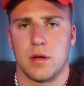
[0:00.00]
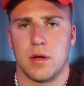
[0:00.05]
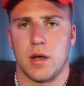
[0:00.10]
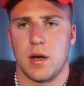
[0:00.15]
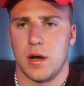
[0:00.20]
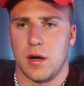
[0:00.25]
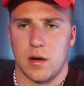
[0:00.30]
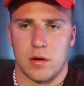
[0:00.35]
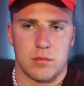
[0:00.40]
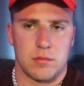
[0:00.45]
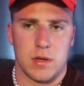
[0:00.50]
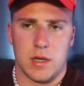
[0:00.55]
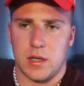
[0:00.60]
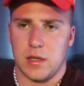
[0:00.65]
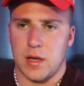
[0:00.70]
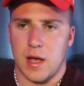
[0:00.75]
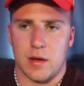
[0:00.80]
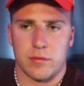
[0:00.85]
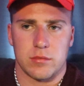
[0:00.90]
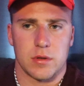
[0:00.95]
And I don't
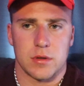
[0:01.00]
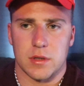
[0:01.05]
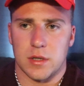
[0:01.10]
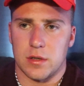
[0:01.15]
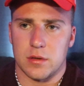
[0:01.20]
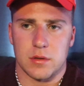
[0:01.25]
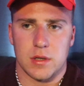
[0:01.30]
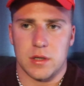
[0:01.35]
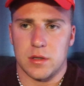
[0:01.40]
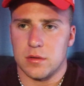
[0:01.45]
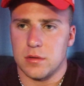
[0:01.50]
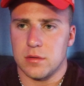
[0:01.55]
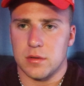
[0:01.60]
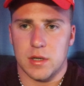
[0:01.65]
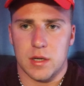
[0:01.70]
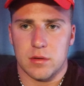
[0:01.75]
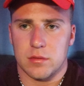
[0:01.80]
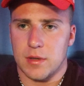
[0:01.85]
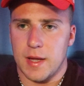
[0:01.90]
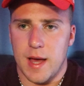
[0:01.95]
mean you have to literally do
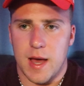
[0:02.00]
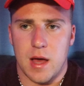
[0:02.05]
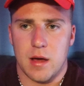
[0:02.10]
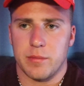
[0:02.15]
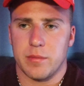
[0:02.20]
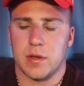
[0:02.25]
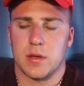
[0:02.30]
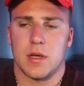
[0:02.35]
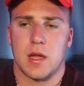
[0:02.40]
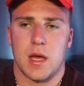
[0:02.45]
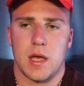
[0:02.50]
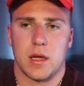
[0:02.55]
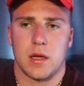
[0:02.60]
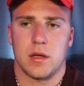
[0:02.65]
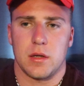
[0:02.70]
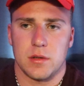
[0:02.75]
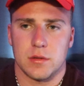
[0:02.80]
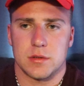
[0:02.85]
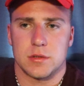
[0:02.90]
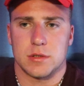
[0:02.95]
it out loud, but
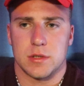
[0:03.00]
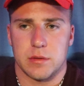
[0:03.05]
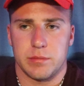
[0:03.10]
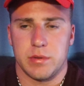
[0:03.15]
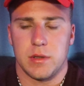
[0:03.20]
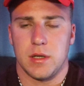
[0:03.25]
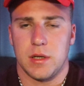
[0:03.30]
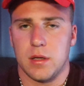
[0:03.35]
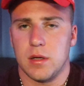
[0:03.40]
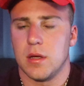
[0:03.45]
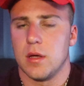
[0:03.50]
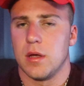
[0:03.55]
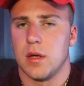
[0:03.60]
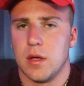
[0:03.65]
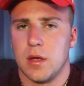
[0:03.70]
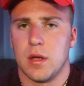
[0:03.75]
like you should be